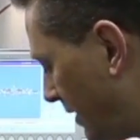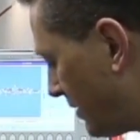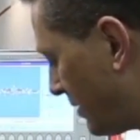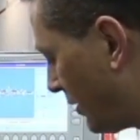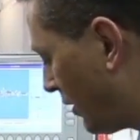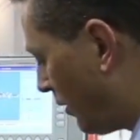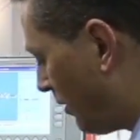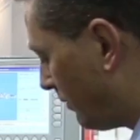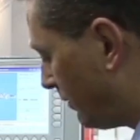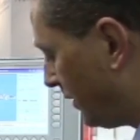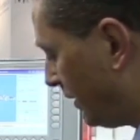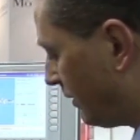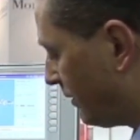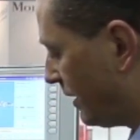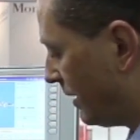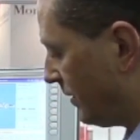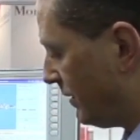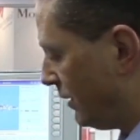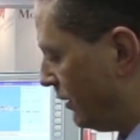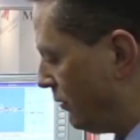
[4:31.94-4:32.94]
so
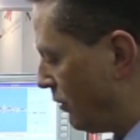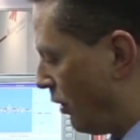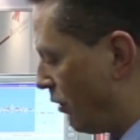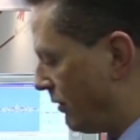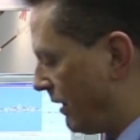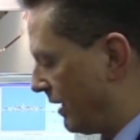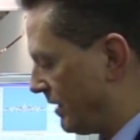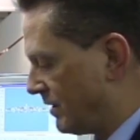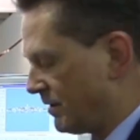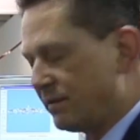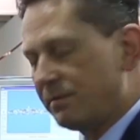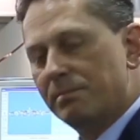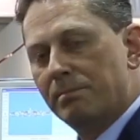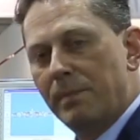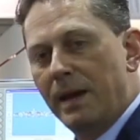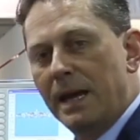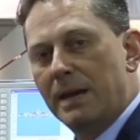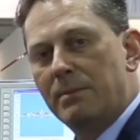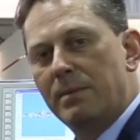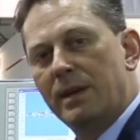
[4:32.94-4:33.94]
you know this
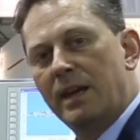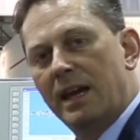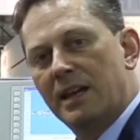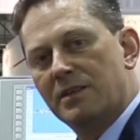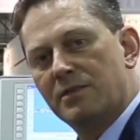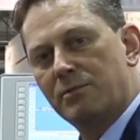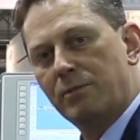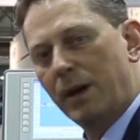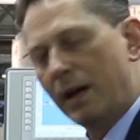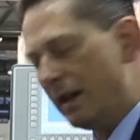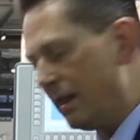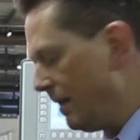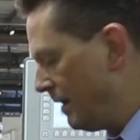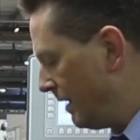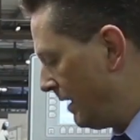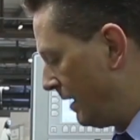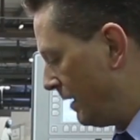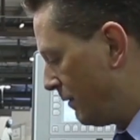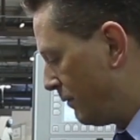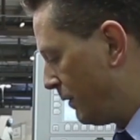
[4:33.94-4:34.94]
maybe as well.
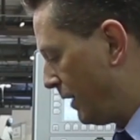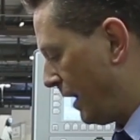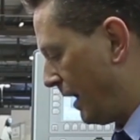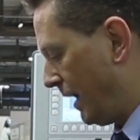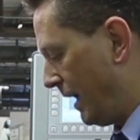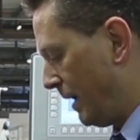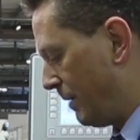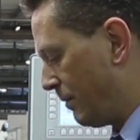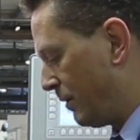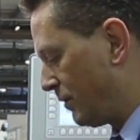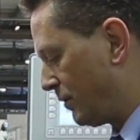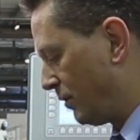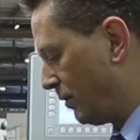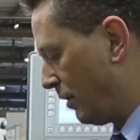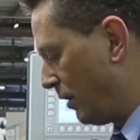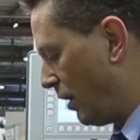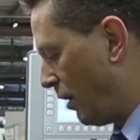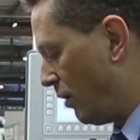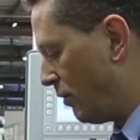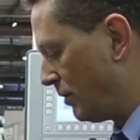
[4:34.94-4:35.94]
We are able to
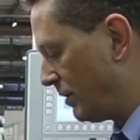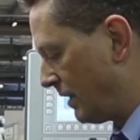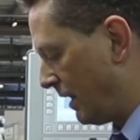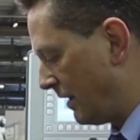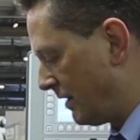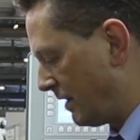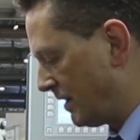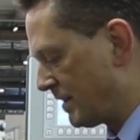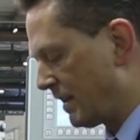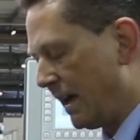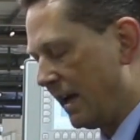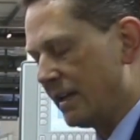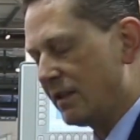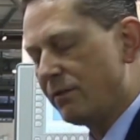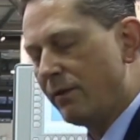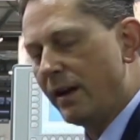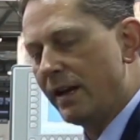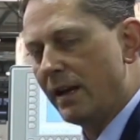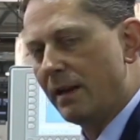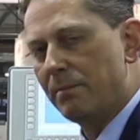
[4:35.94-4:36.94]
load then designs
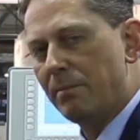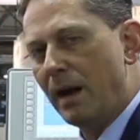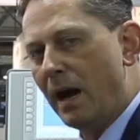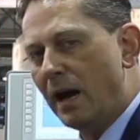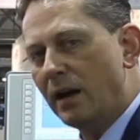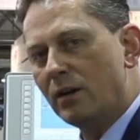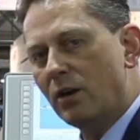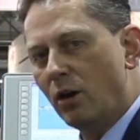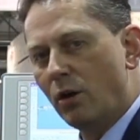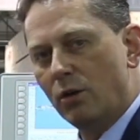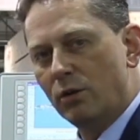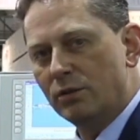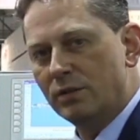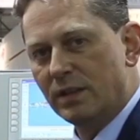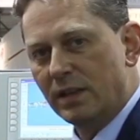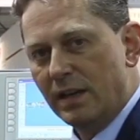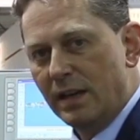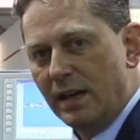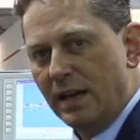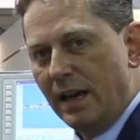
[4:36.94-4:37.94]
via barcode.
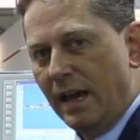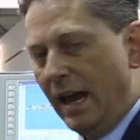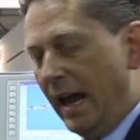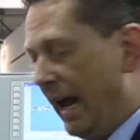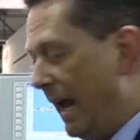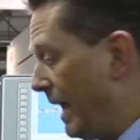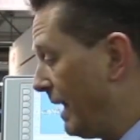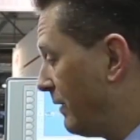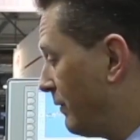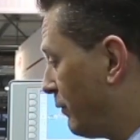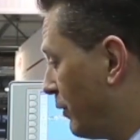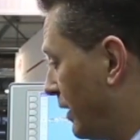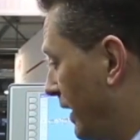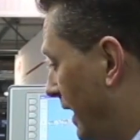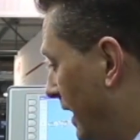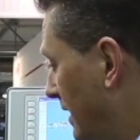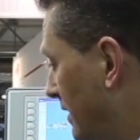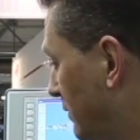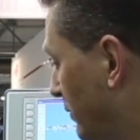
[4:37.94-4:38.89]
And what else